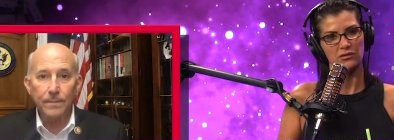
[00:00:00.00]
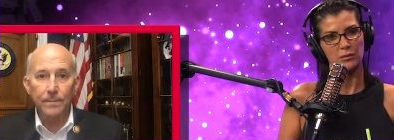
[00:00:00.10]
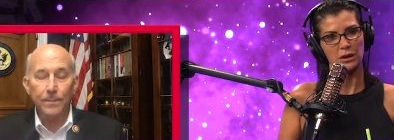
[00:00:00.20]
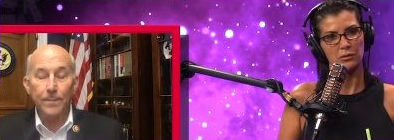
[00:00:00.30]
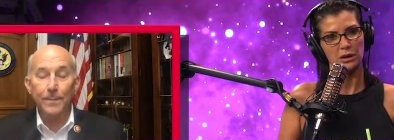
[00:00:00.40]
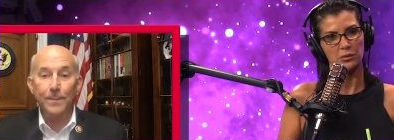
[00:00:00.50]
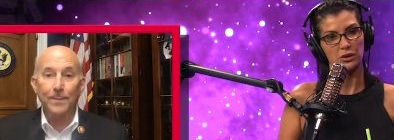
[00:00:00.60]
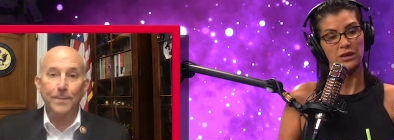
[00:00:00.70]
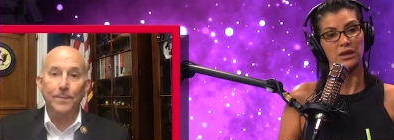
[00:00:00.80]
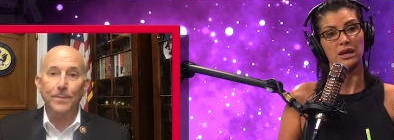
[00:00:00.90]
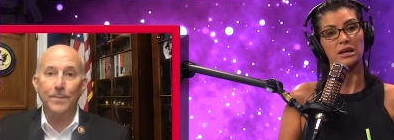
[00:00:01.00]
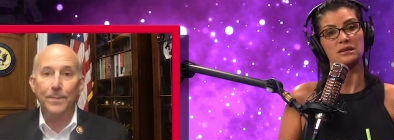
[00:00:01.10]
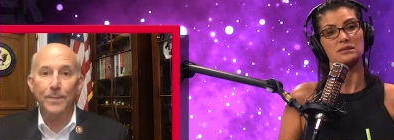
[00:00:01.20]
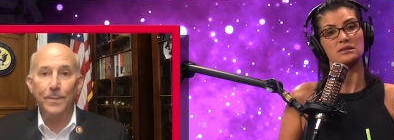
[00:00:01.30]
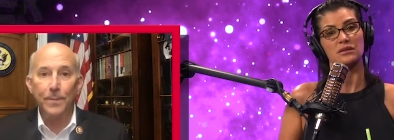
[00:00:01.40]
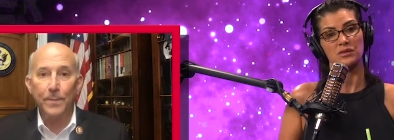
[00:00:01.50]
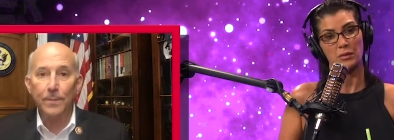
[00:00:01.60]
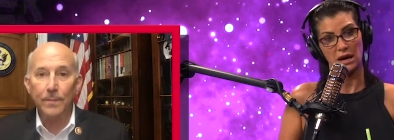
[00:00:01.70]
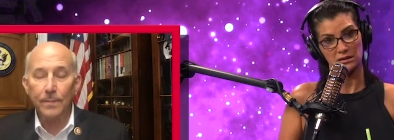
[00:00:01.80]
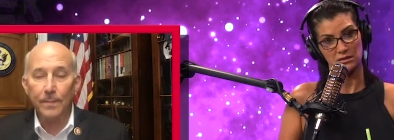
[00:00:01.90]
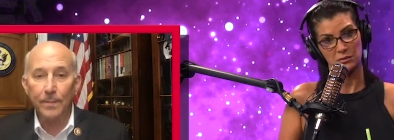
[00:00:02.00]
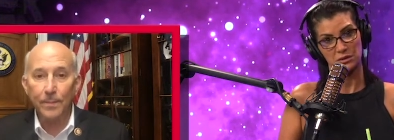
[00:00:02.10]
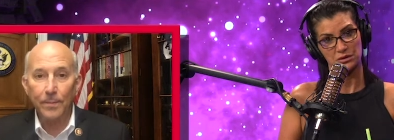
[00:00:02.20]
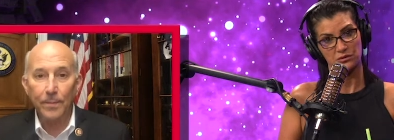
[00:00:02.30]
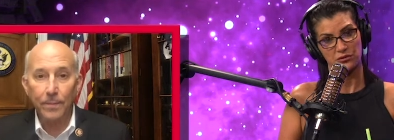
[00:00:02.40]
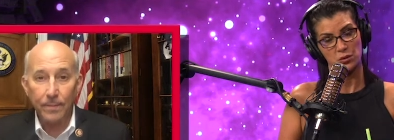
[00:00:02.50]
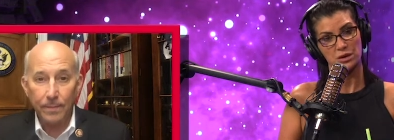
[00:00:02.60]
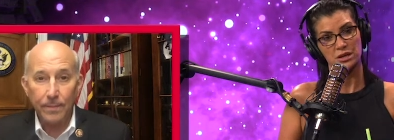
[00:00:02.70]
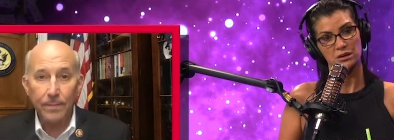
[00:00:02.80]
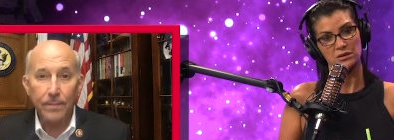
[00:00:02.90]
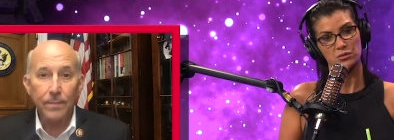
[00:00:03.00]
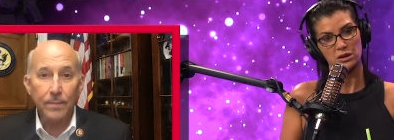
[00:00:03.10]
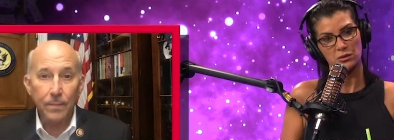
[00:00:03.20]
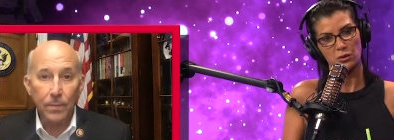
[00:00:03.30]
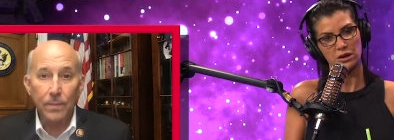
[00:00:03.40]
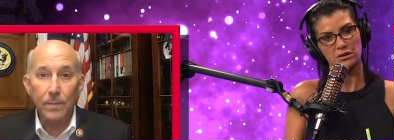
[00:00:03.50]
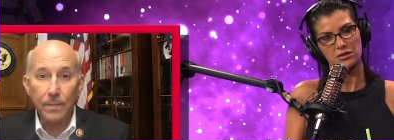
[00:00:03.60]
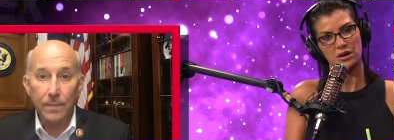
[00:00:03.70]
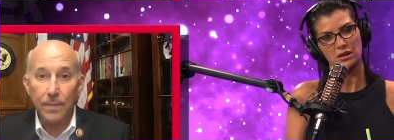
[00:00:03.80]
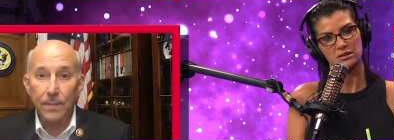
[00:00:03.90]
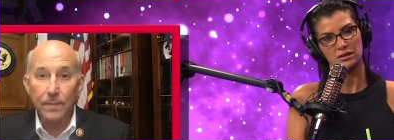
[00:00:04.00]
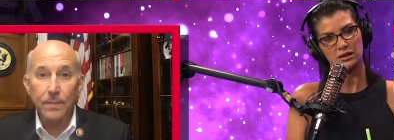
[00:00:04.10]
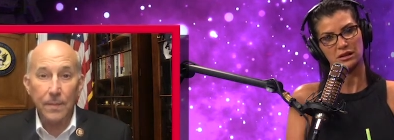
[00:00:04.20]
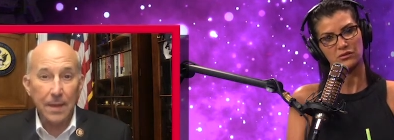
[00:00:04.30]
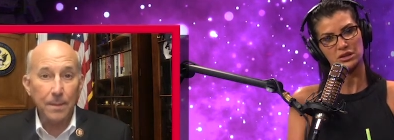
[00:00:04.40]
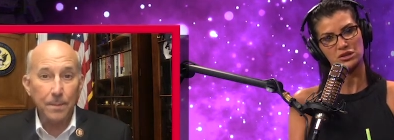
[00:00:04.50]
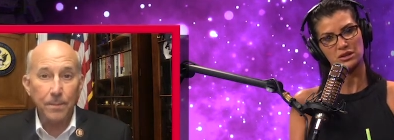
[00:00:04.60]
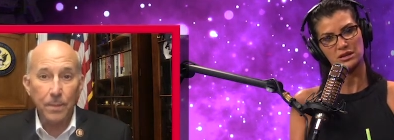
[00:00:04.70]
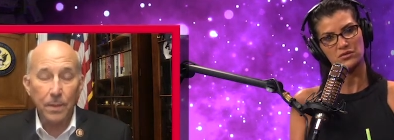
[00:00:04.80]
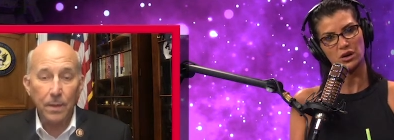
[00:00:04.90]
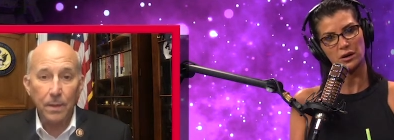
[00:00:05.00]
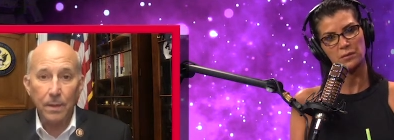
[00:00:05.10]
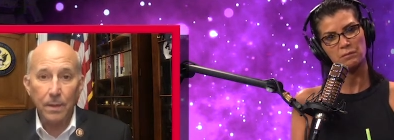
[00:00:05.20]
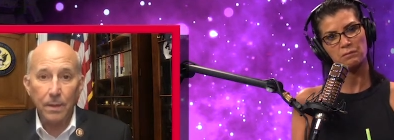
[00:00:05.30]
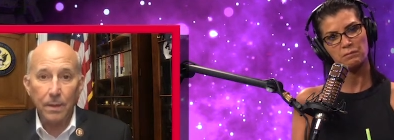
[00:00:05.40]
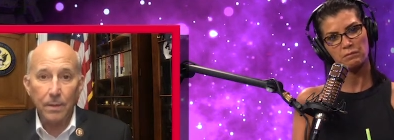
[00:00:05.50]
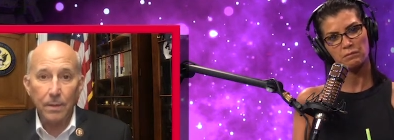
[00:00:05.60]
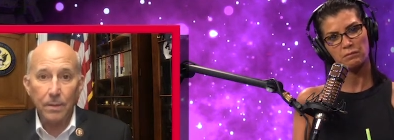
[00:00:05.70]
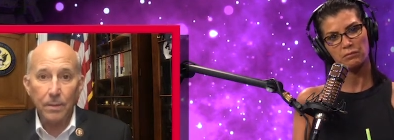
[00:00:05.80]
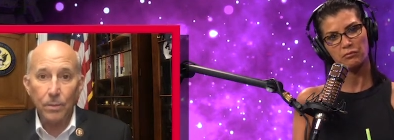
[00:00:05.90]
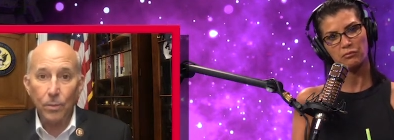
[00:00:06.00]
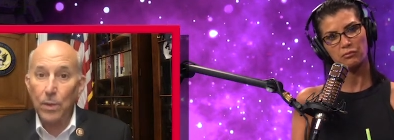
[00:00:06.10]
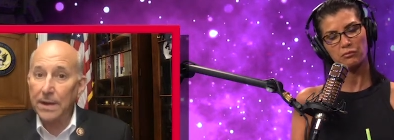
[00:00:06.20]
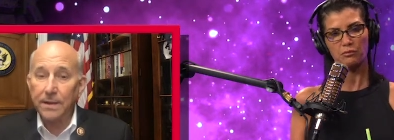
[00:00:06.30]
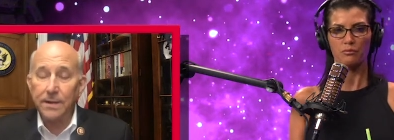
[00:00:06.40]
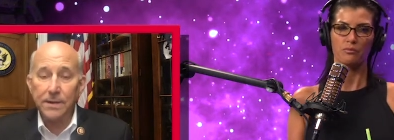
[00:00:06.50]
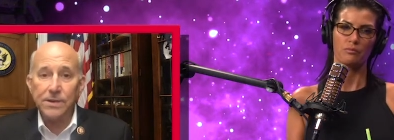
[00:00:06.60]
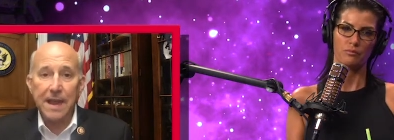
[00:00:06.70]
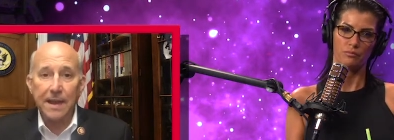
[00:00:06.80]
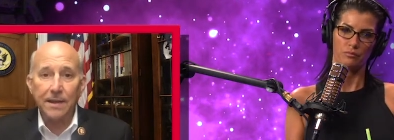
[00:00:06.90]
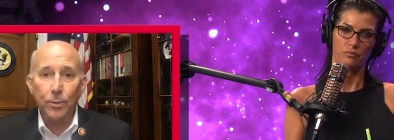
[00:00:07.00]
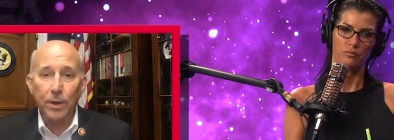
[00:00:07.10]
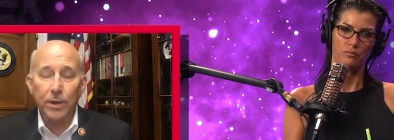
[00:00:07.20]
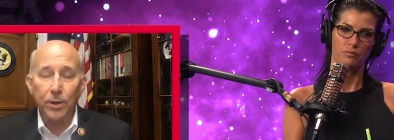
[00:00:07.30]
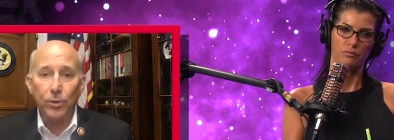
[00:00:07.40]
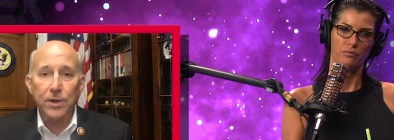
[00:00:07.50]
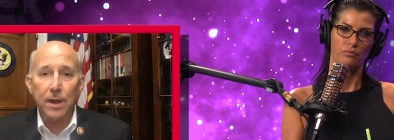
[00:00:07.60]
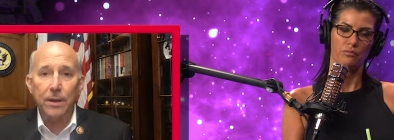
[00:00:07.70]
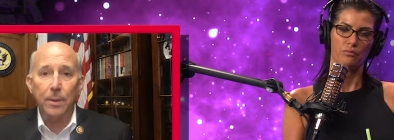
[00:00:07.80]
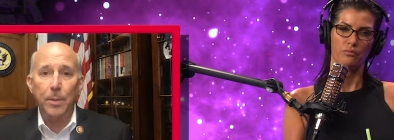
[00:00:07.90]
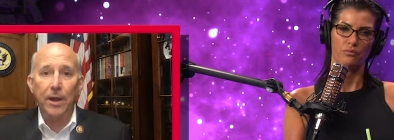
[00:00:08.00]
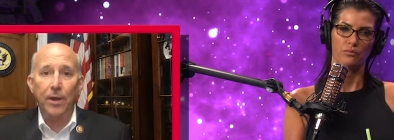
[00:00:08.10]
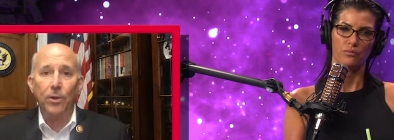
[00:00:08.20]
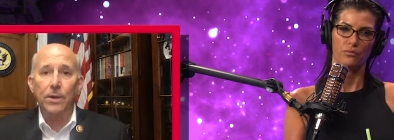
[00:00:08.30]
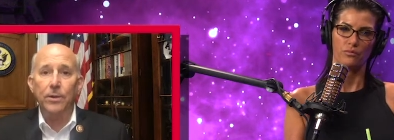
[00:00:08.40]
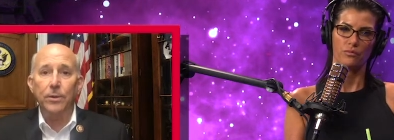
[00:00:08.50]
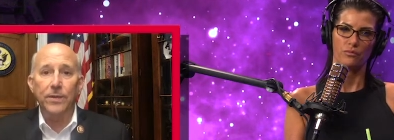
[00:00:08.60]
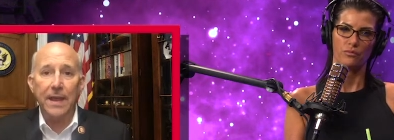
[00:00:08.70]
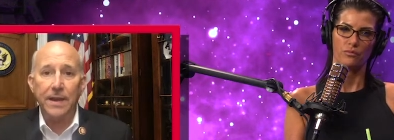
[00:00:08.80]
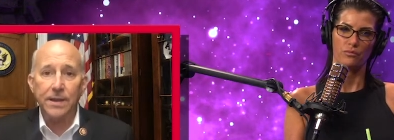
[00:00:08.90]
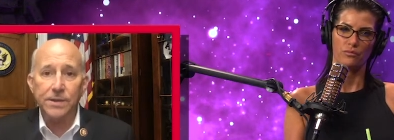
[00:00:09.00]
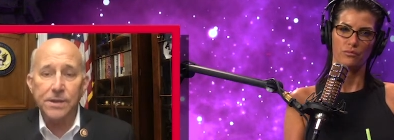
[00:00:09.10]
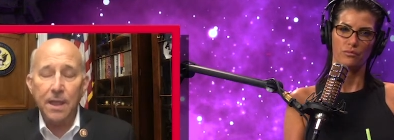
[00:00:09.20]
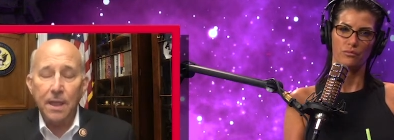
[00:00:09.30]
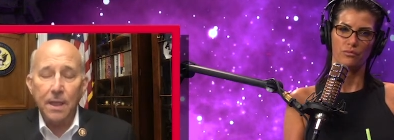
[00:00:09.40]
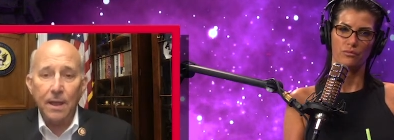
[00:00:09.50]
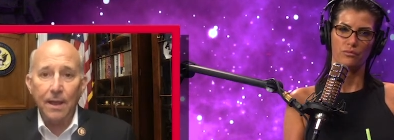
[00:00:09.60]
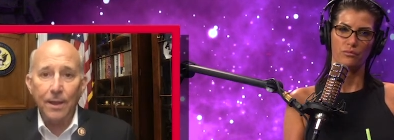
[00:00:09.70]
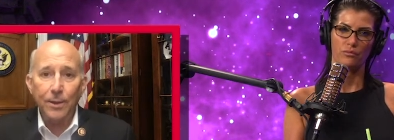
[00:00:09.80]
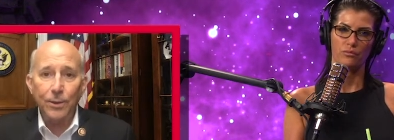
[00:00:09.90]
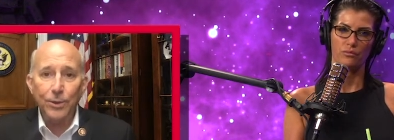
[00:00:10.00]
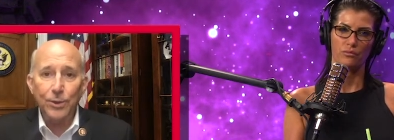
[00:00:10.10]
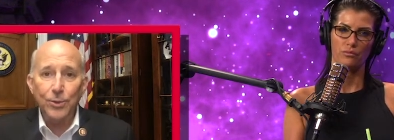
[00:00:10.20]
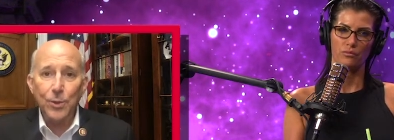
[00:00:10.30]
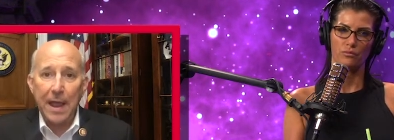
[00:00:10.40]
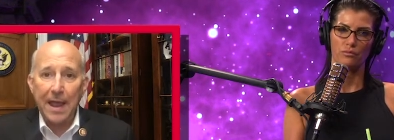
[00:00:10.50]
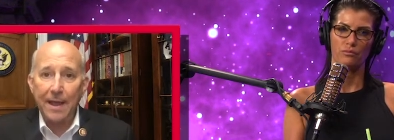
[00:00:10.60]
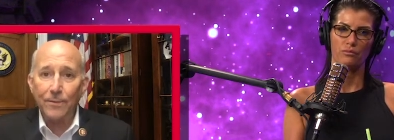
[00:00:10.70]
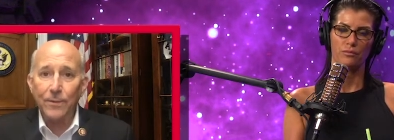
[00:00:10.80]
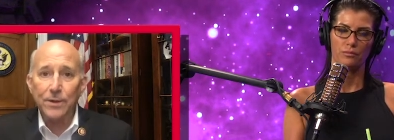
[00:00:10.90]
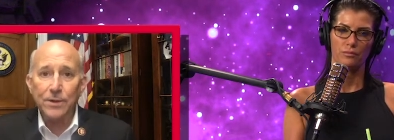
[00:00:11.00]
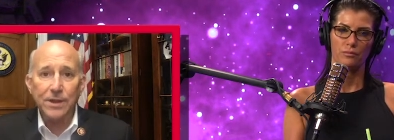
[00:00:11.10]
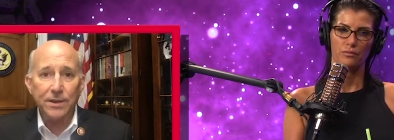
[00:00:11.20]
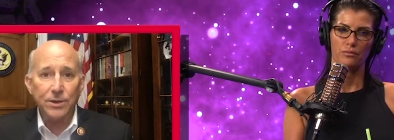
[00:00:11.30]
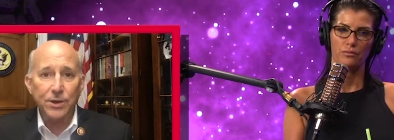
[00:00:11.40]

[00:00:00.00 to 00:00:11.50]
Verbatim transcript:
Speaker 1: a better way to put it the hits of the past almost four years what are, what are your thoughts on the convention thus far
Speaker 2: well, exactly what you were talking about earlier, and that is uh, you have such